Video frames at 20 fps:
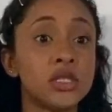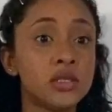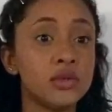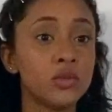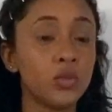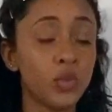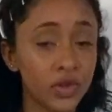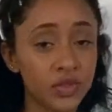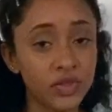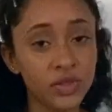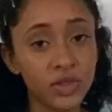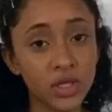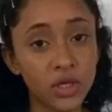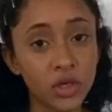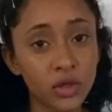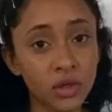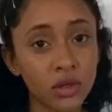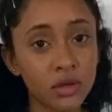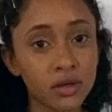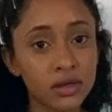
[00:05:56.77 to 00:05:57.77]
with the
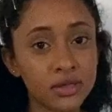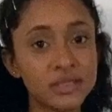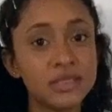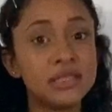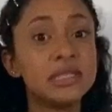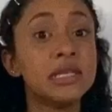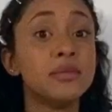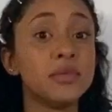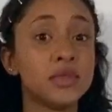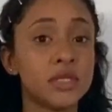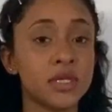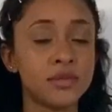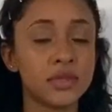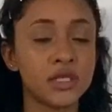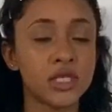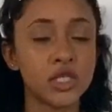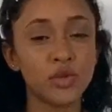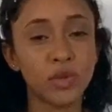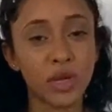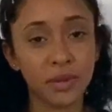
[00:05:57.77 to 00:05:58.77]
symptoms
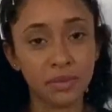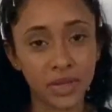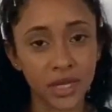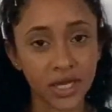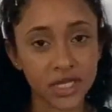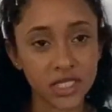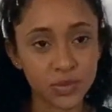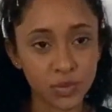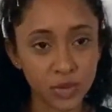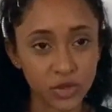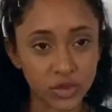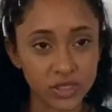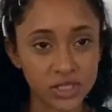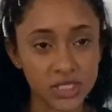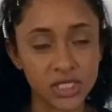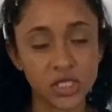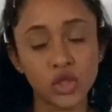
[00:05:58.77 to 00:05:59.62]
that you might be experiencing.